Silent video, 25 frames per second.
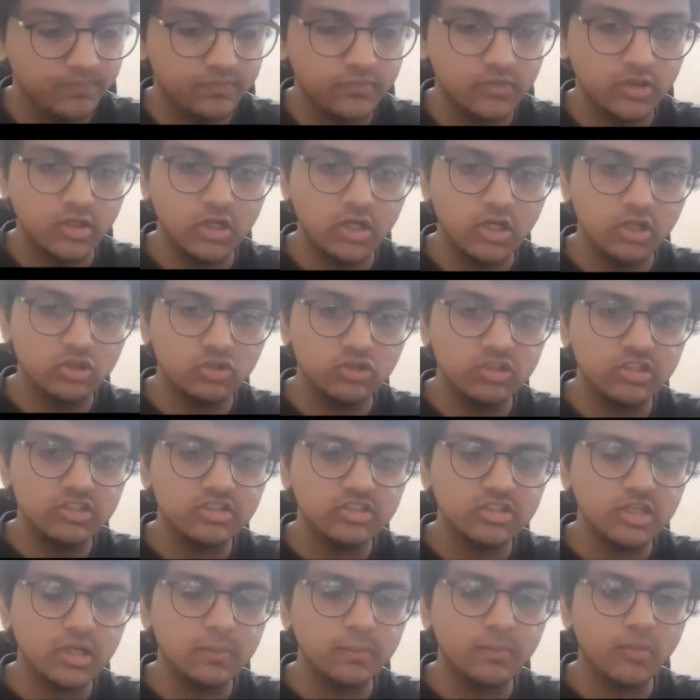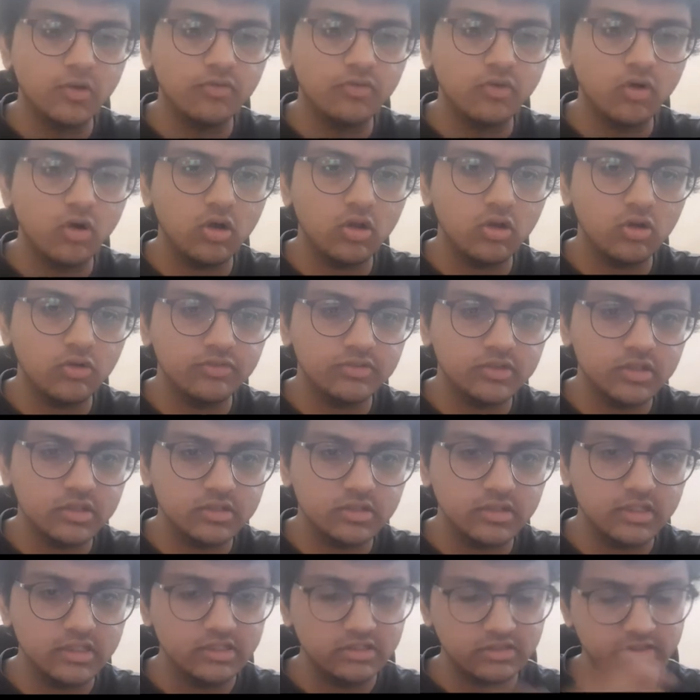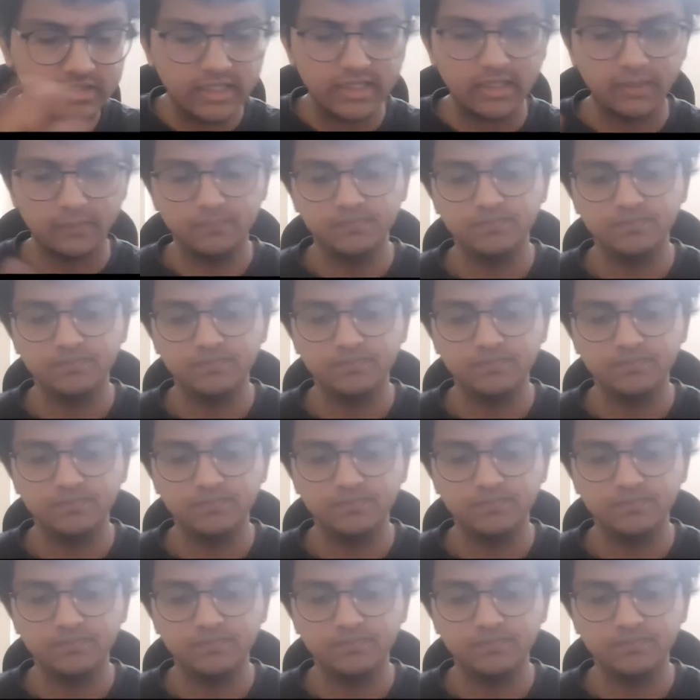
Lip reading: So the sum of all of this is 10.